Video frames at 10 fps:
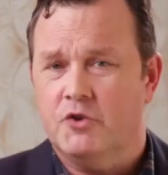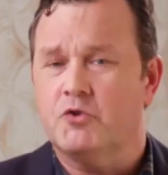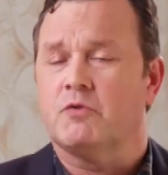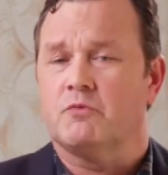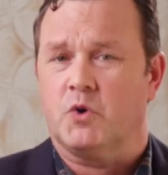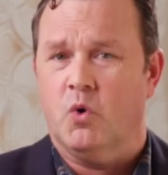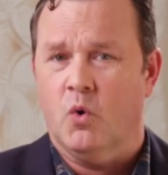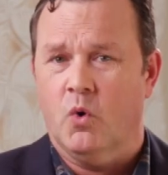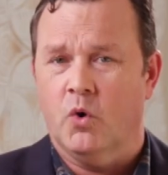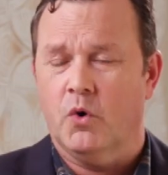You can
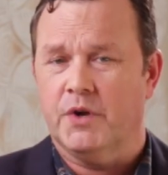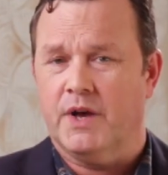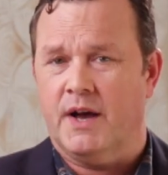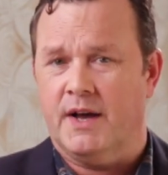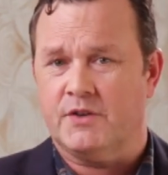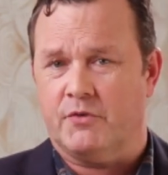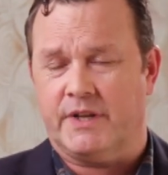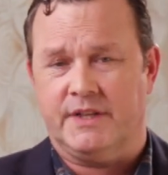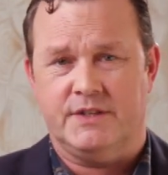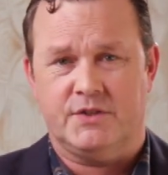record
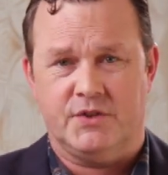directly to